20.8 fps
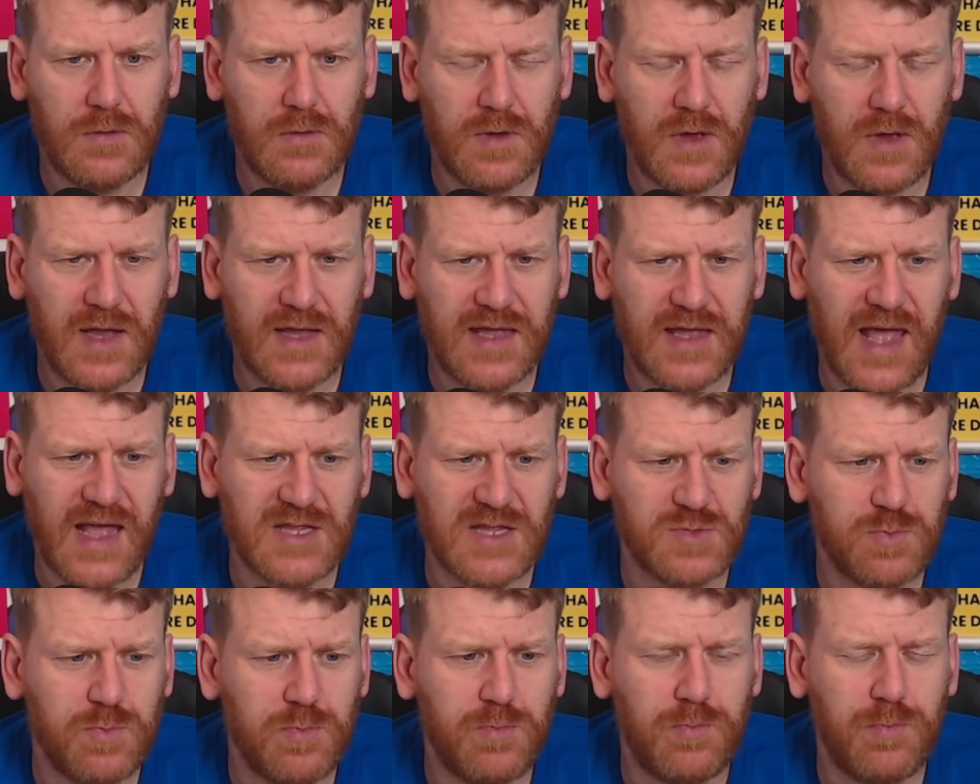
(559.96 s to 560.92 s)
against
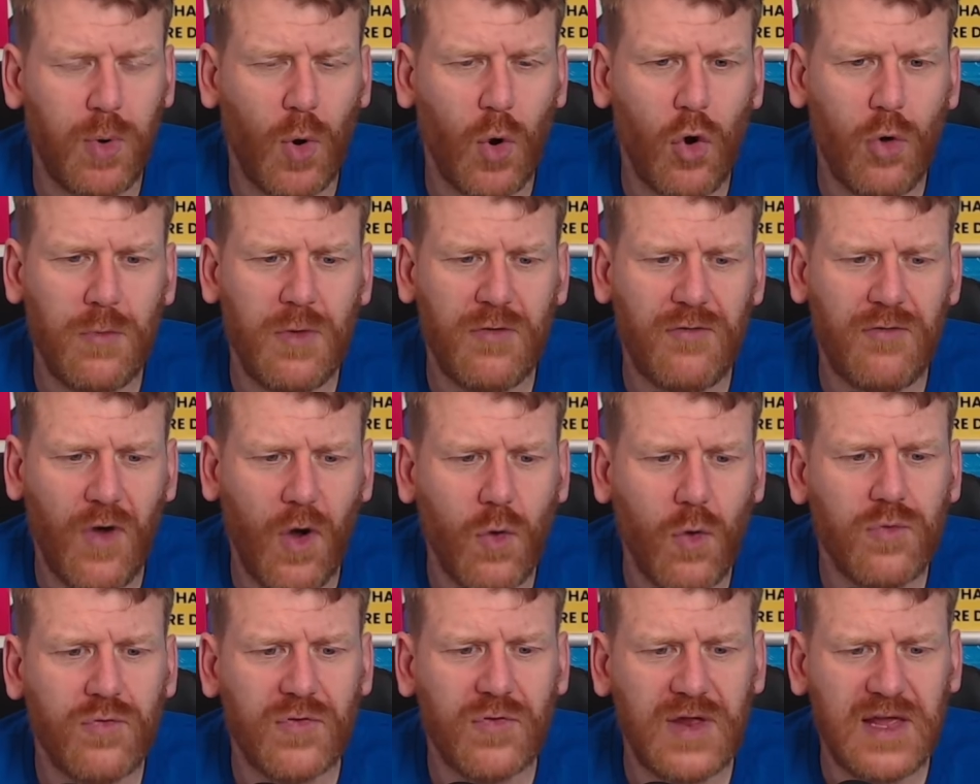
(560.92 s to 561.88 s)
Bournemouth,
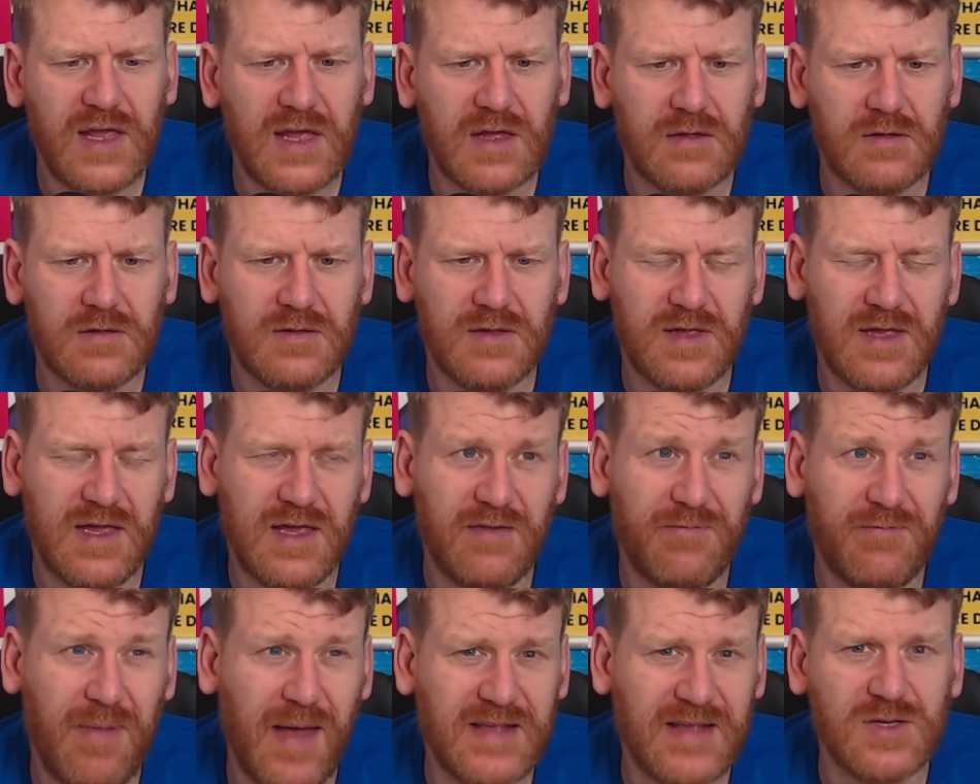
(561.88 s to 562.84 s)
hopefully if
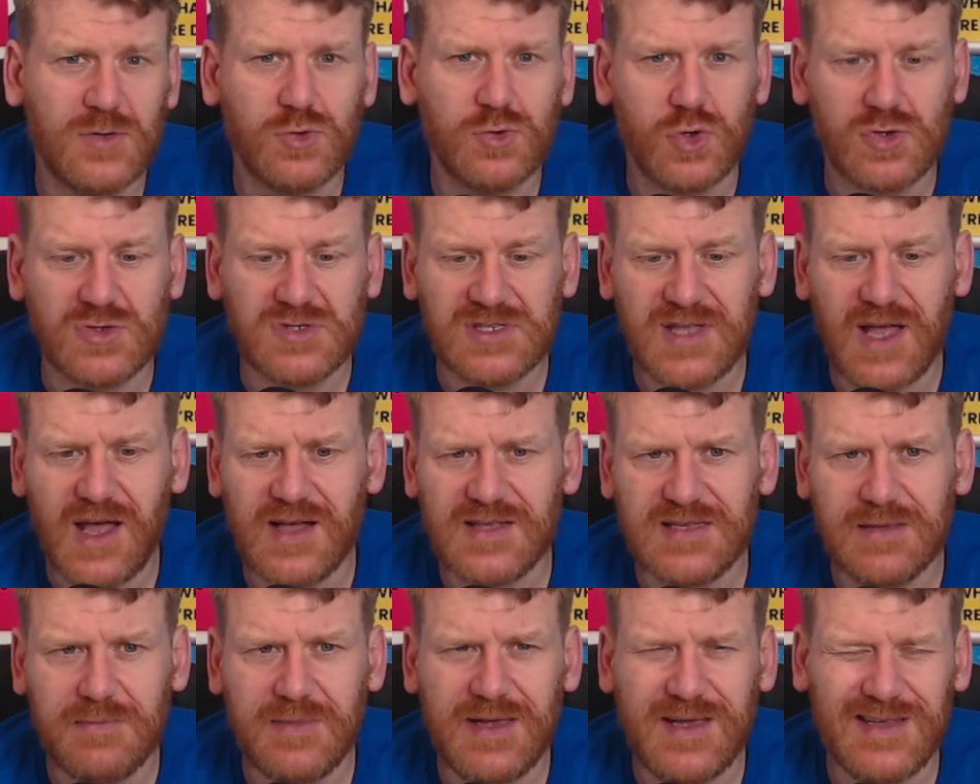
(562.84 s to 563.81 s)
Beto does start,
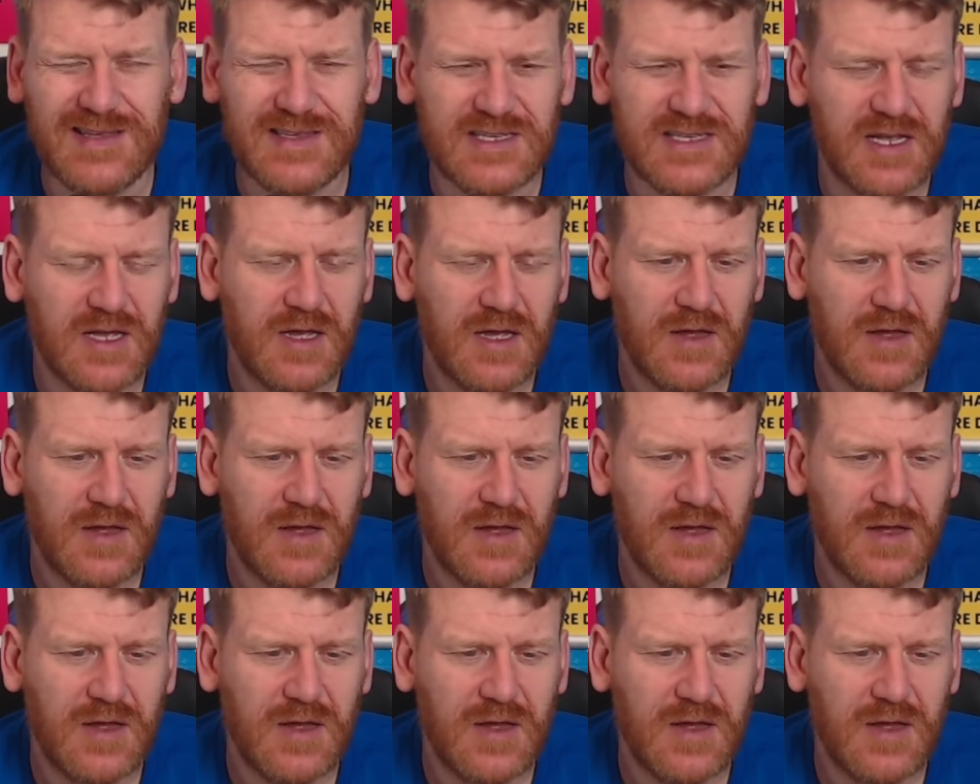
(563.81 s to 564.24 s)
it means